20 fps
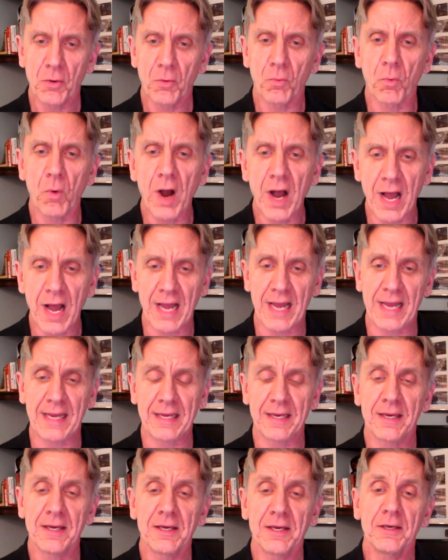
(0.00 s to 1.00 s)

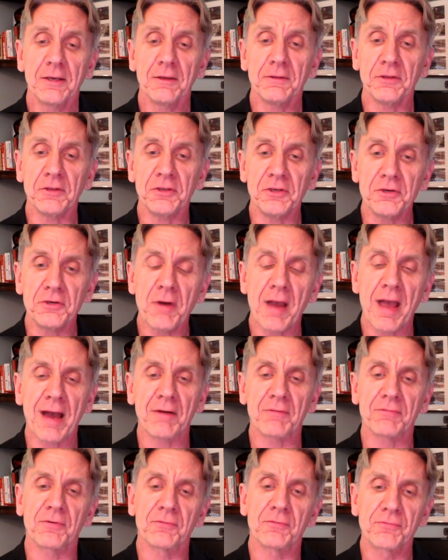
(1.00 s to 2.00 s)
why you
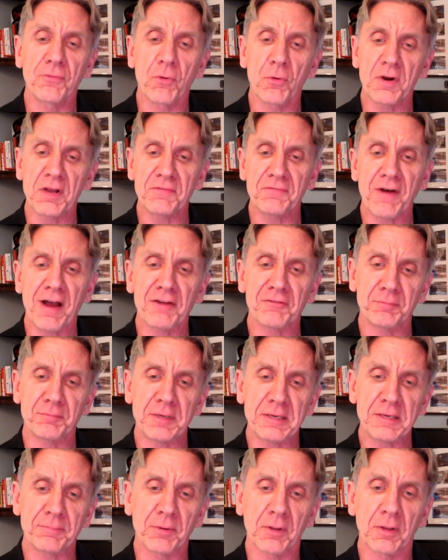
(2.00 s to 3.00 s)
have 45
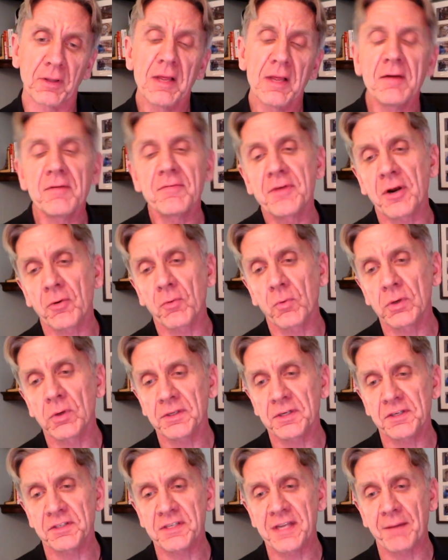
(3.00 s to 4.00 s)
people that are
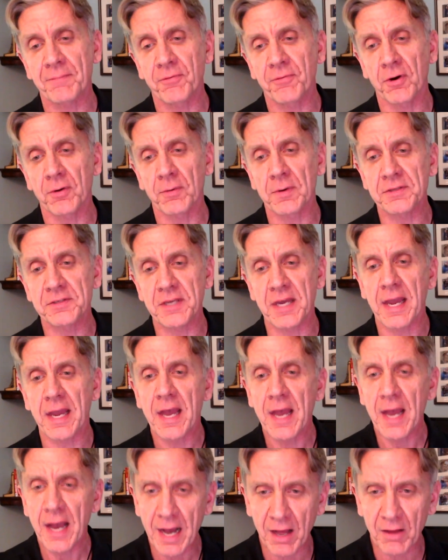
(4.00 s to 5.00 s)
willing to step forward and say,
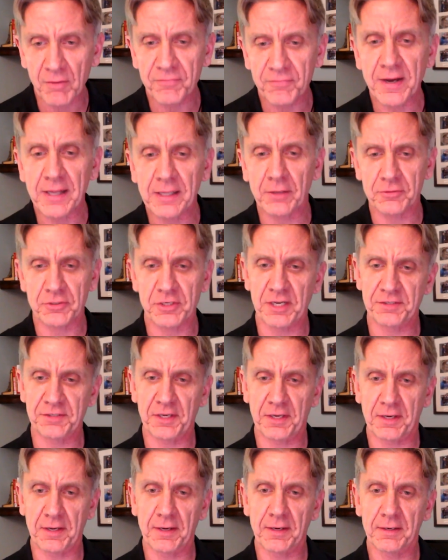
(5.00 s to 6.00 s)
I'll follow
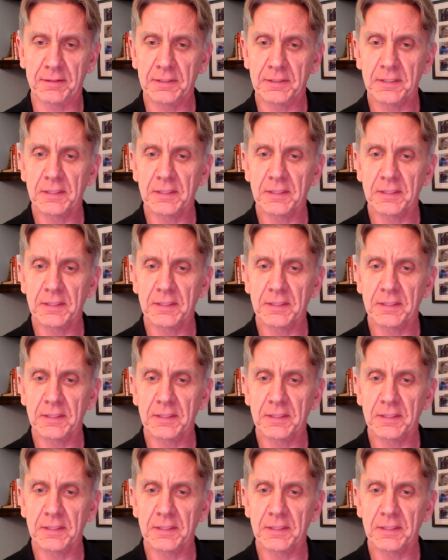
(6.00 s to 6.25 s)
Jessica.